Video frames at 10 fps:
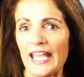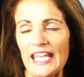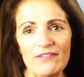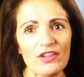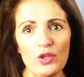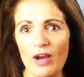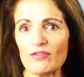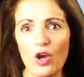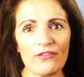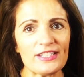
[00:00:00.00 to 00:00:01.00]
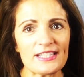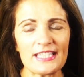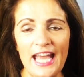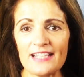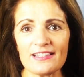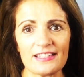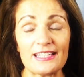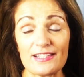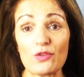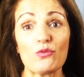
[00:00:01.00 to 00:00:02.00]
Even though I've got this test and
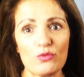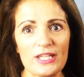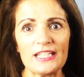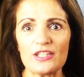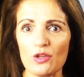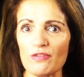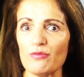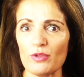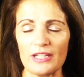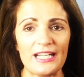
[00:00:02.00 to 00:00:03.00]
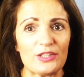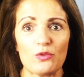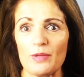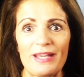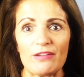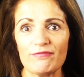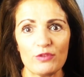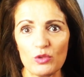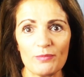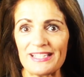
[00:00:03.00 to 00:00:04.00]
it's a really tough one and I don't want to make a
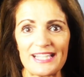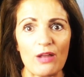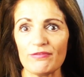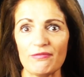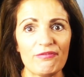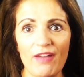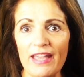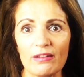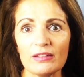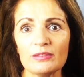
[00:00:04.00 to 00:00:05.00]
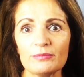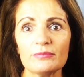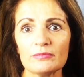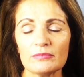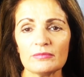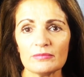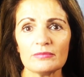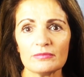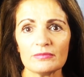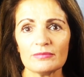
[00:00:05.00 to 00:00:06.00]
fool of myself and fail,
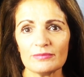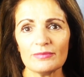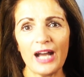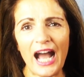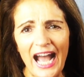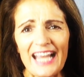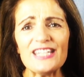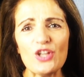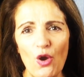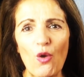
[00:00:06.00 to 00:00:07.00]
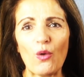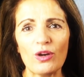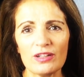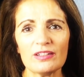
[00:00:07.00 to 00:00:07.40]
I know